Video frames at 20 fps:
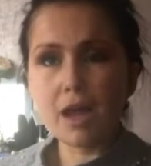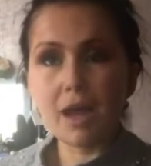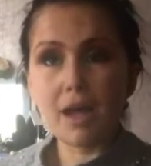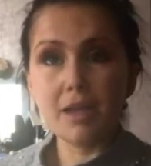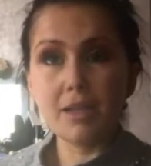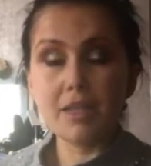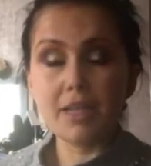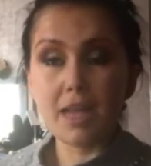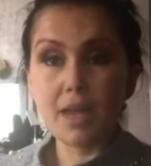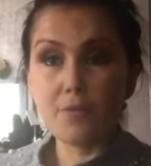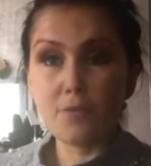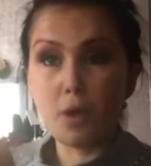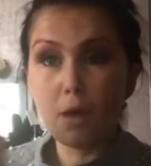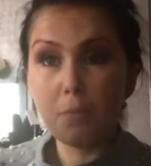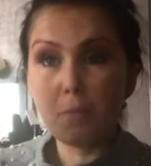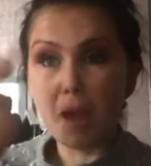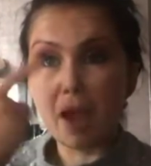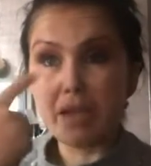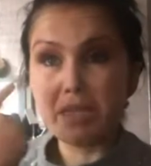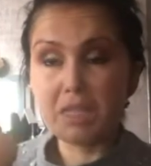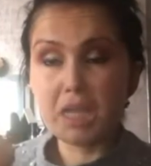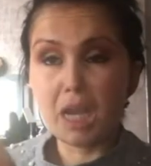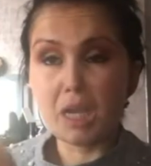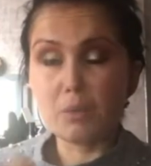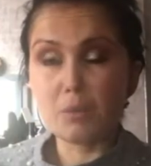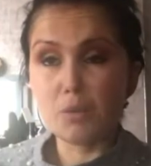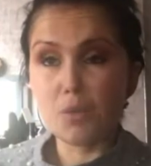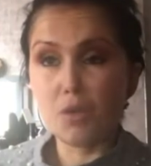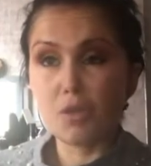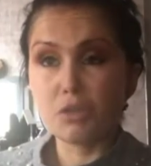And I've got my
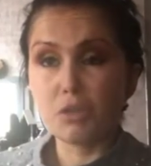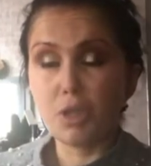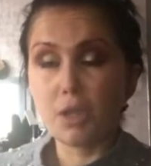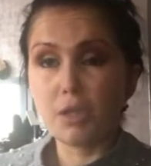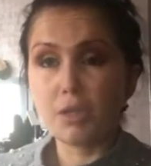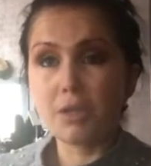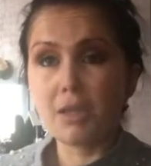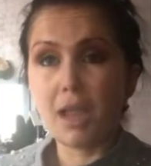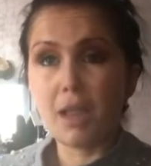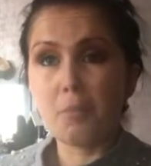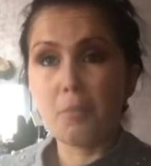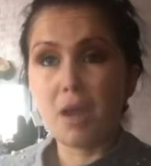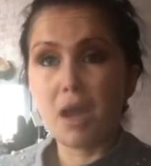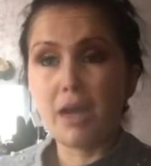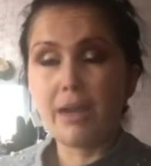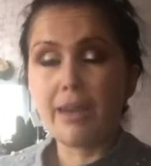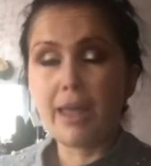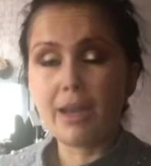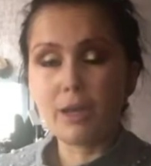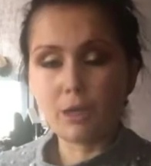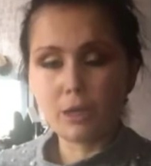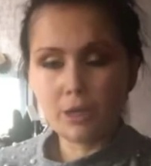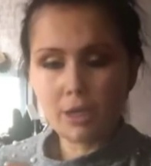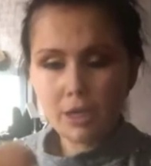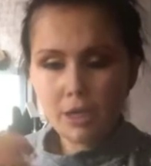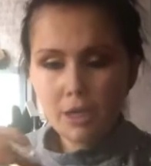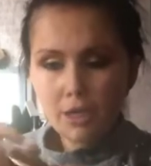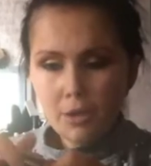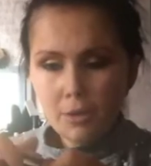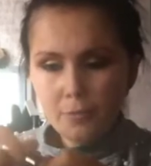eyeshadow and all done and my eyeliner.